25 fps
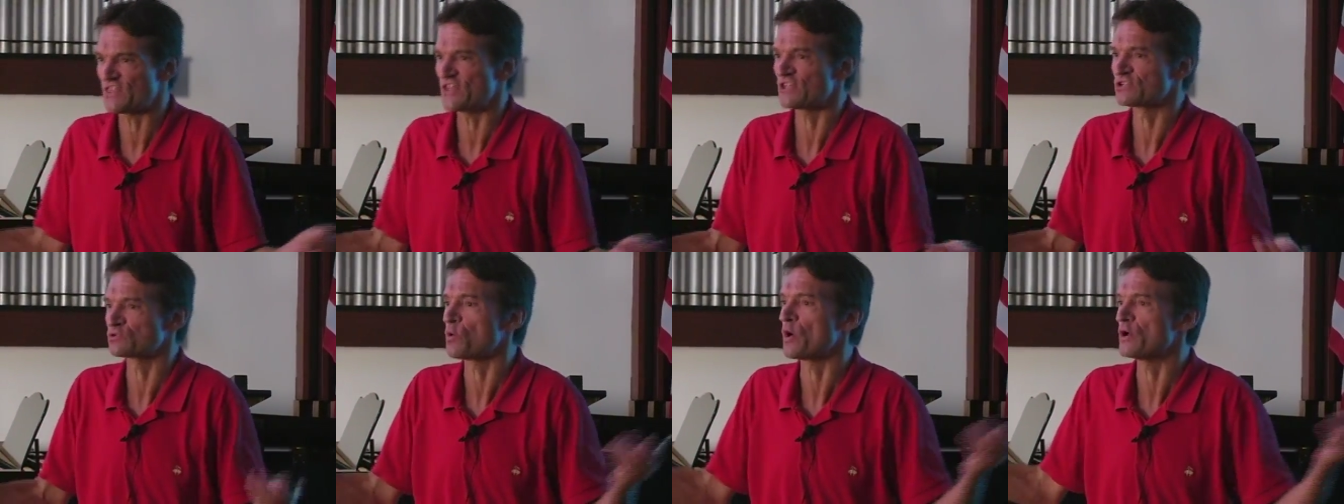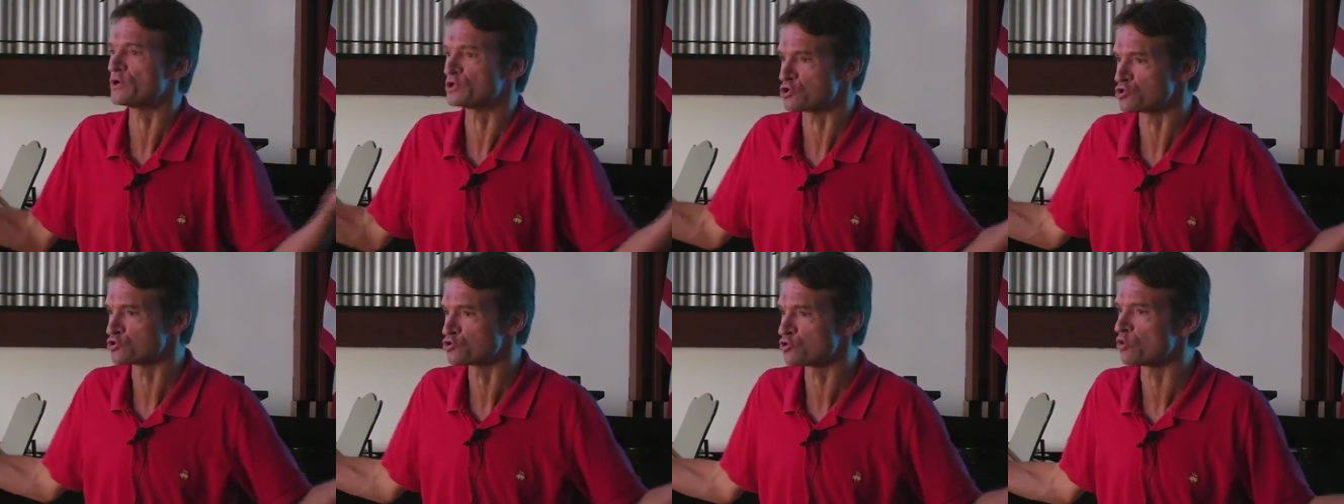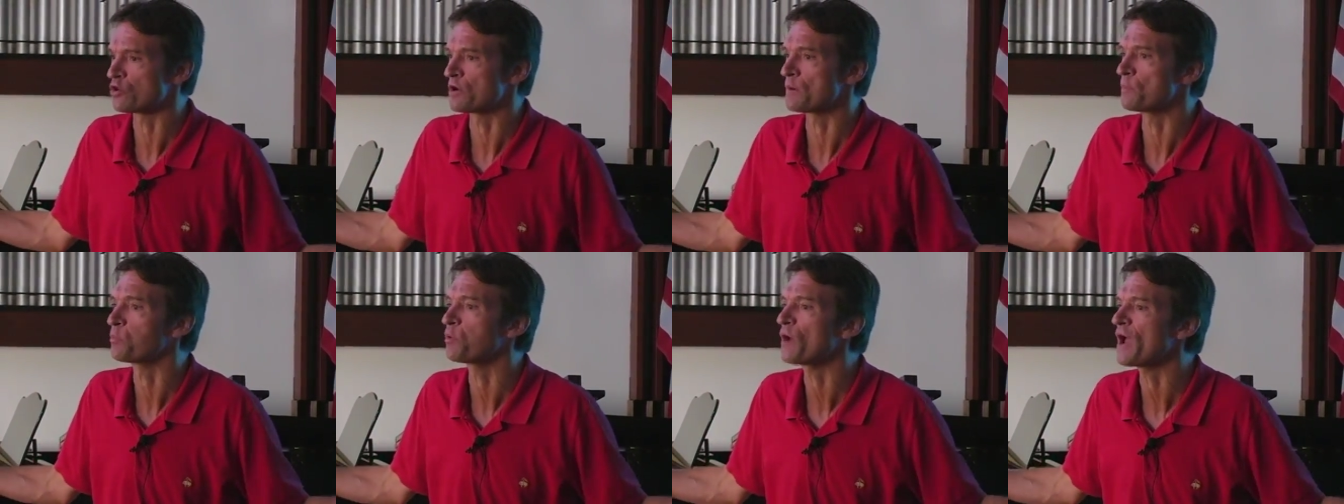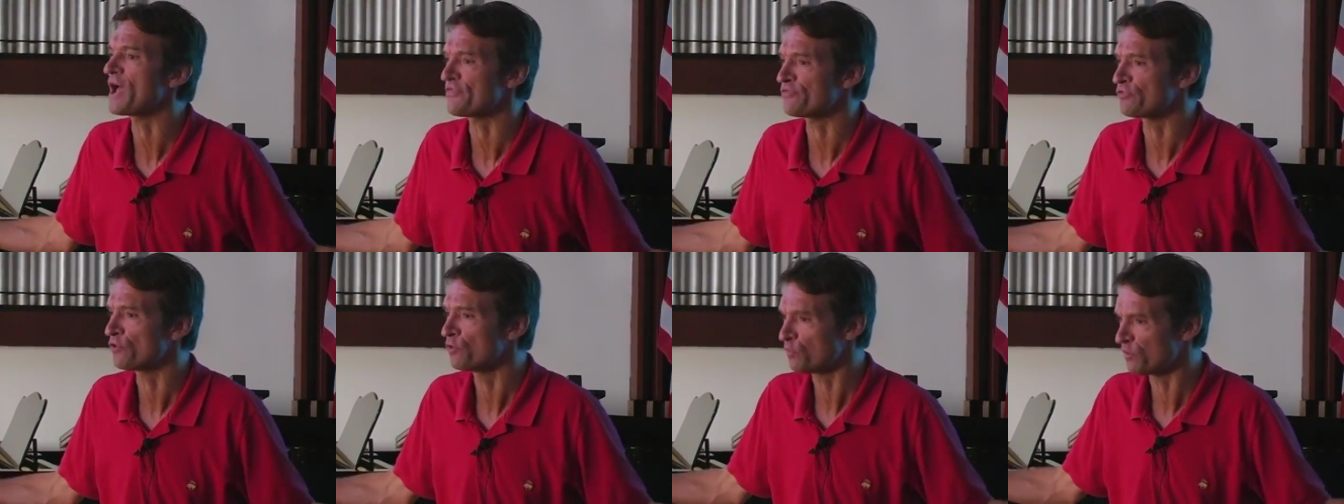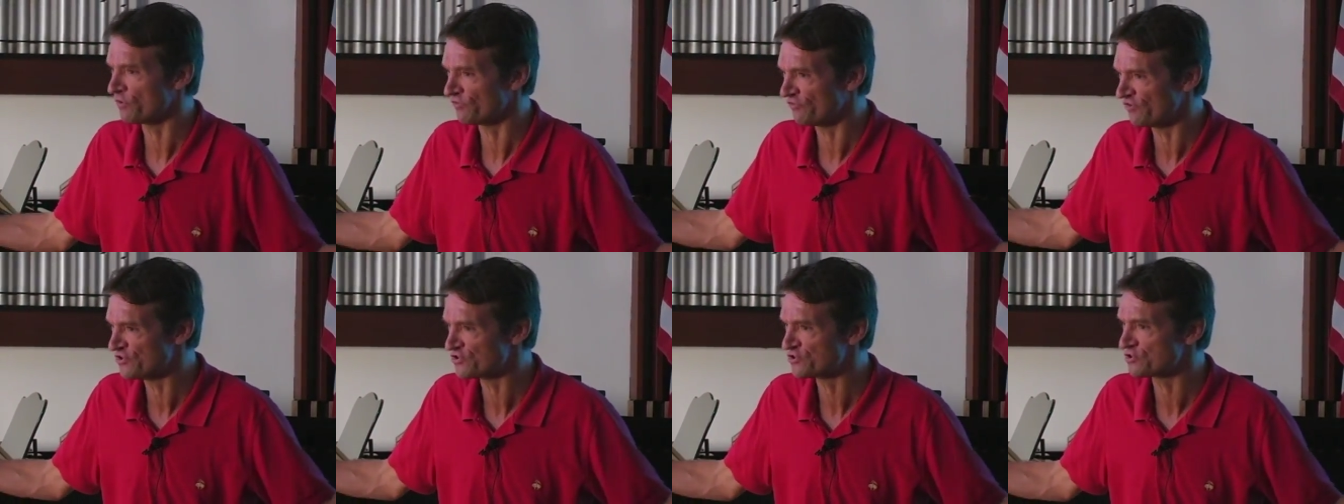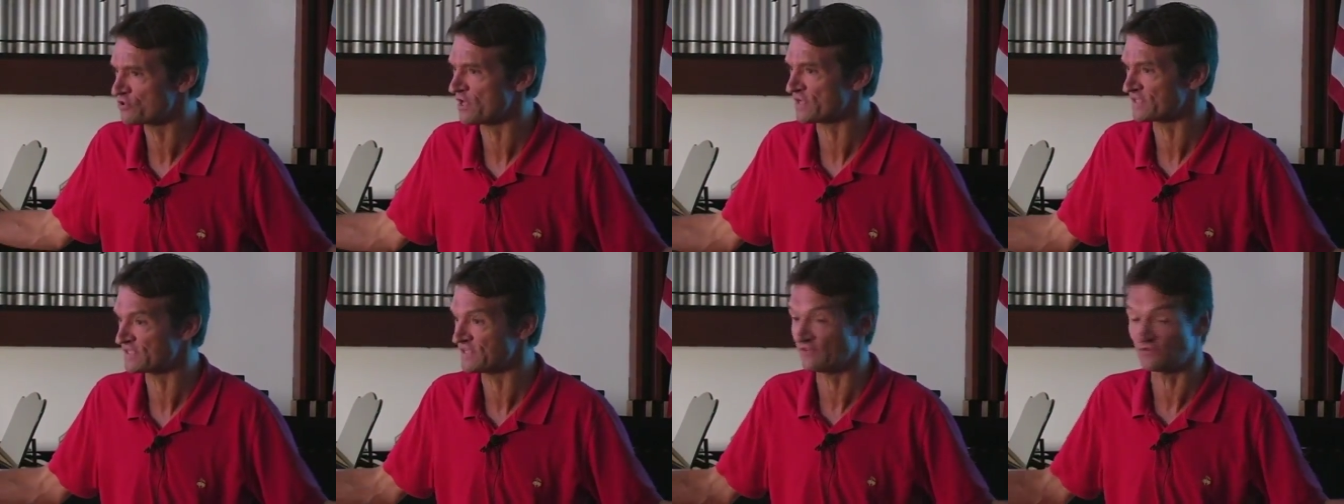That's why you're short of breath with
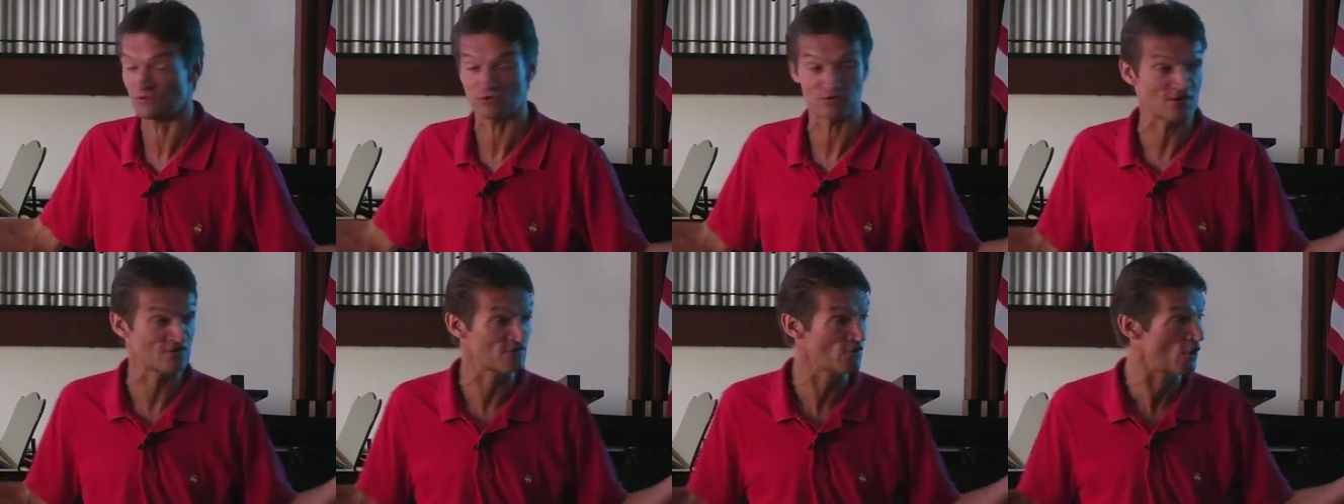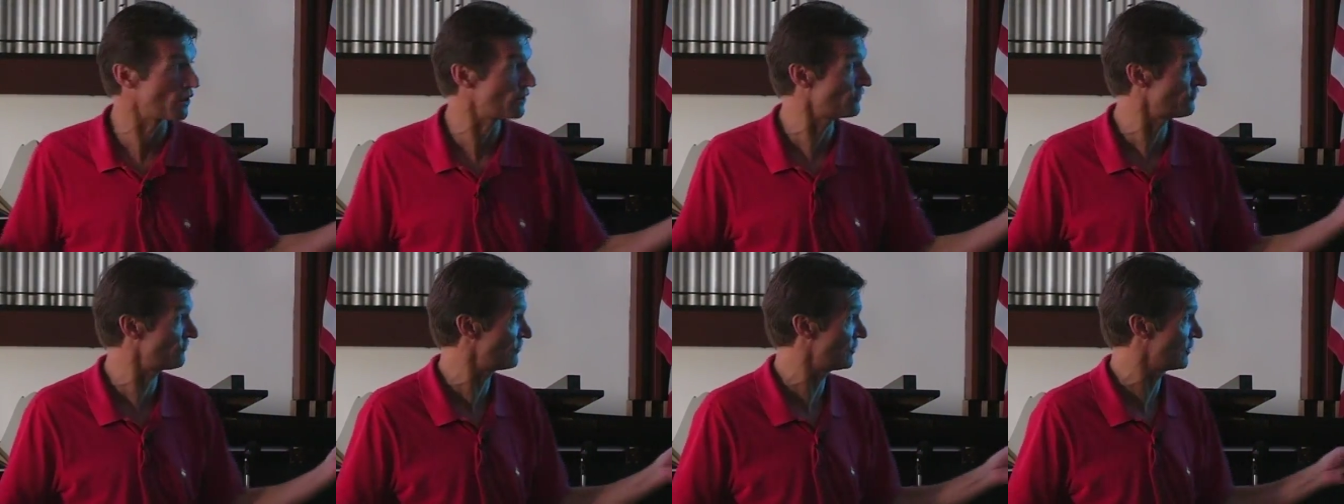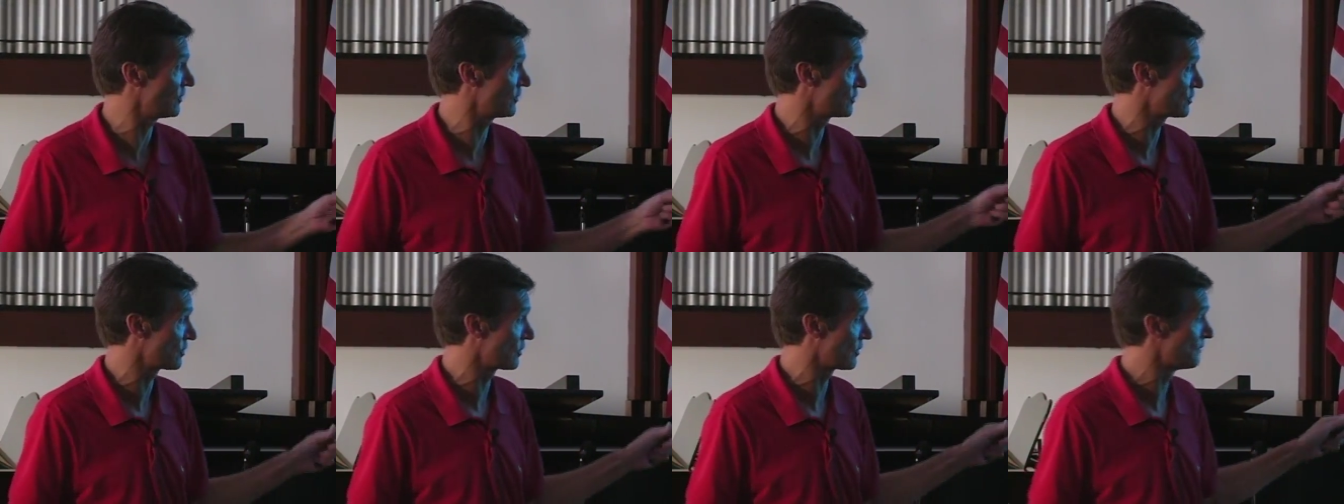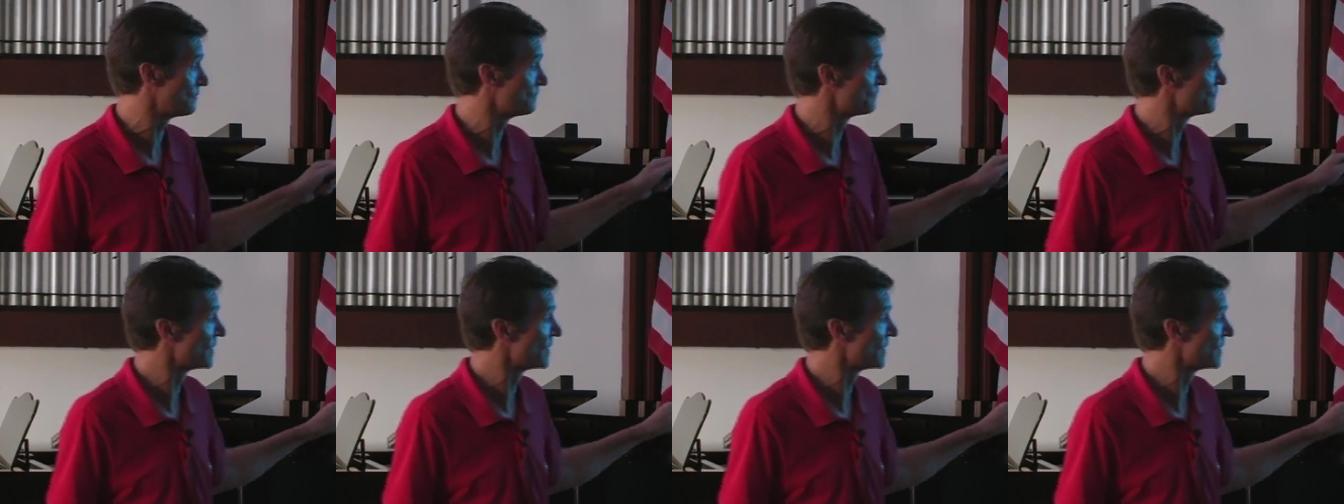physical activity if you have heart failure.